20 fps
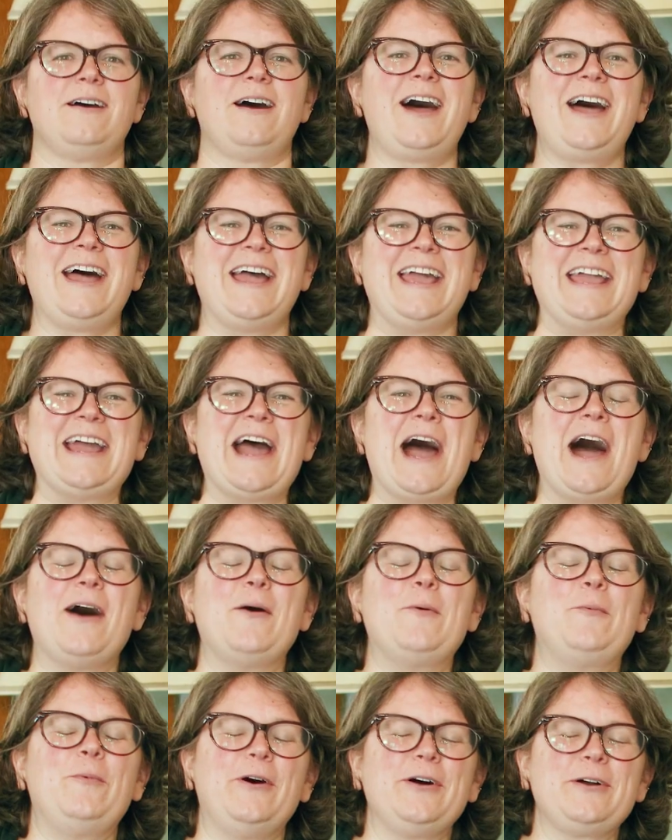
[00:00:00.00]
Hi,
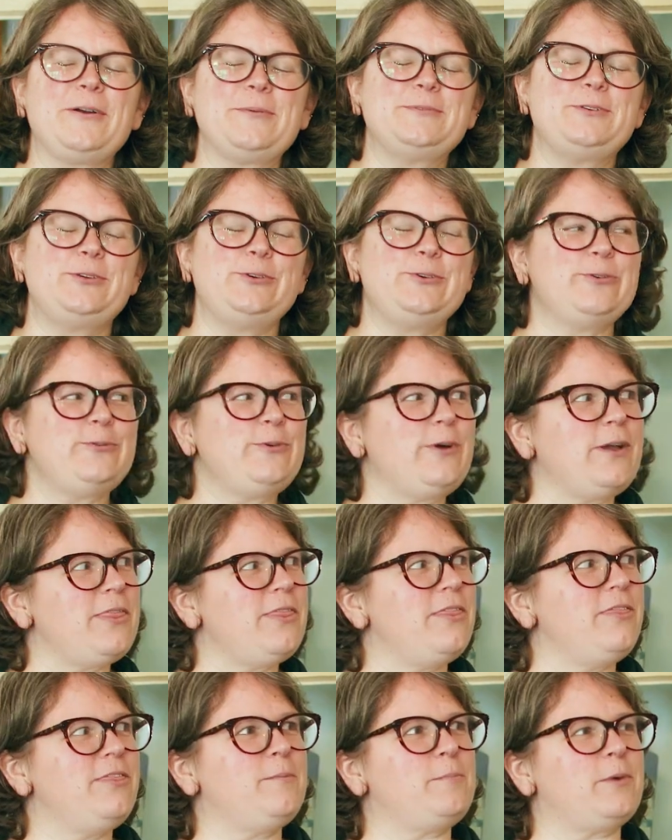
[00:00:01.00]
welcome to
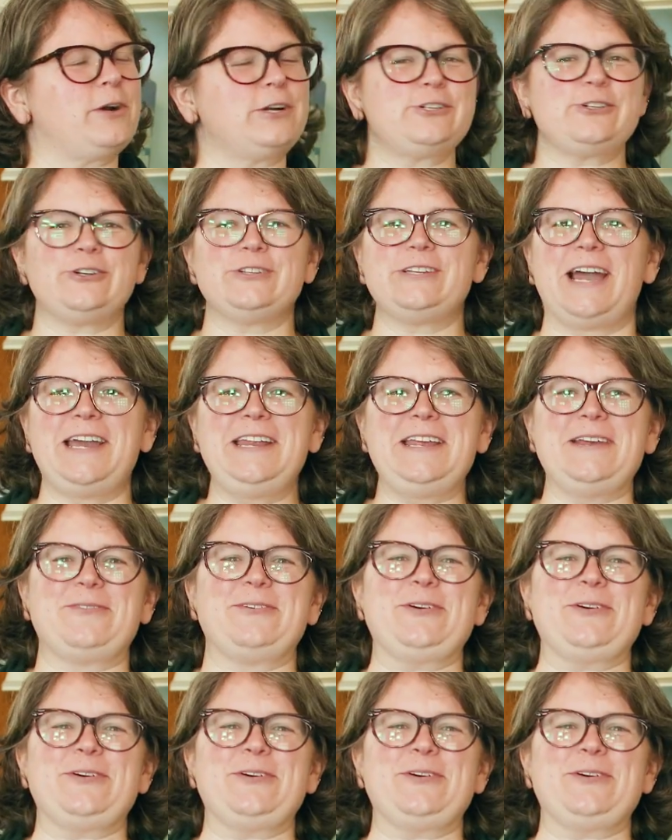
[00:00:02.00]
the Marshall Dining